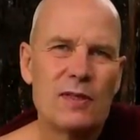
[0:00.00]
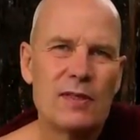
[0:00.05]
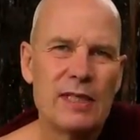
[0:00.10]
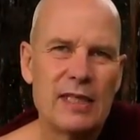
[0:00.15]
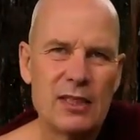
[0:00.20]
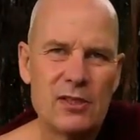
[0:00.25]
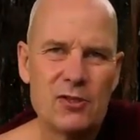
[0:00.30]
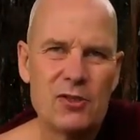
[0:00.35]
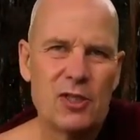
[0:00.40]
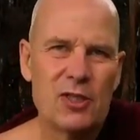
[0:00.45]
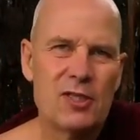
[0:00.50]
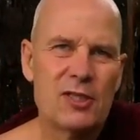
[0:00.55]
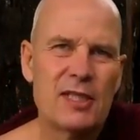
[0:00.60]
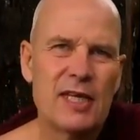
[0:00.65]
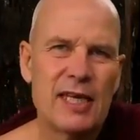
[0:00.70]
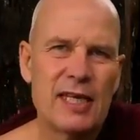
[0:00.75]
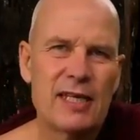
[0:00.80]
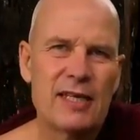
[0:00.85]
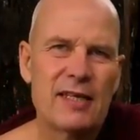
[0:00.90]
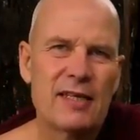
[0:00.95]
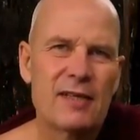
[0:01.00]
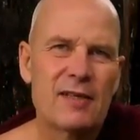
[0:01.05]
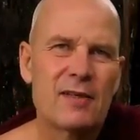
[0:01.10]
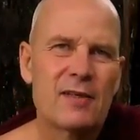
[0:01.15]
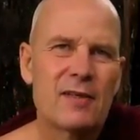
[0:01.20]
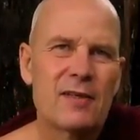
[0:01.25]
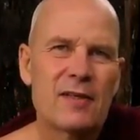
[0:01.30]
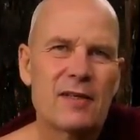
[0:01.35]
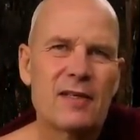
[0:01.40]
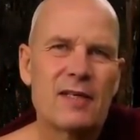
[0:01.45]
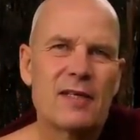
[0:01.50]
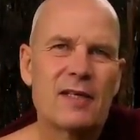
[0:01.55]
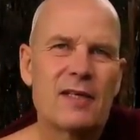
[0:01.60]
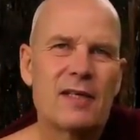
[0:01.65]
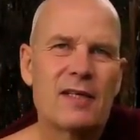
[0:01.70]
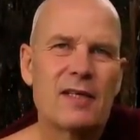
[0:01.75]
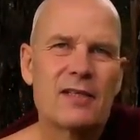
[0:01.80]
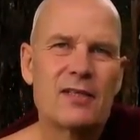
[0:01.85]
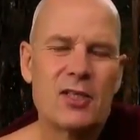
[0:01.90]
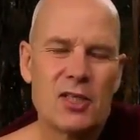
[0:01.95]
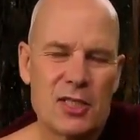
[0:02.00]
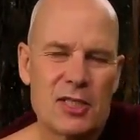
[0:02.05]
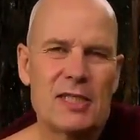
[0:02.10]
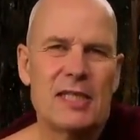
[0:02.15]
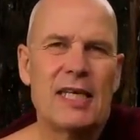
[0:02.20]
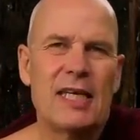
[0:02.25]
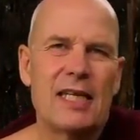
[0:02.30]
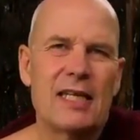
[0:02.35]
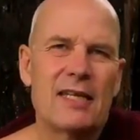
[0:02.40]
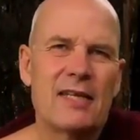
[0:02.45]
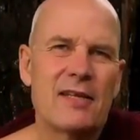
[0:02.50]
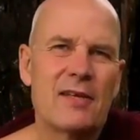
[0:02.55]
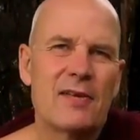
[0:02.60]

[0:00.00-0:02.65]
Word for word: There's just that, just that.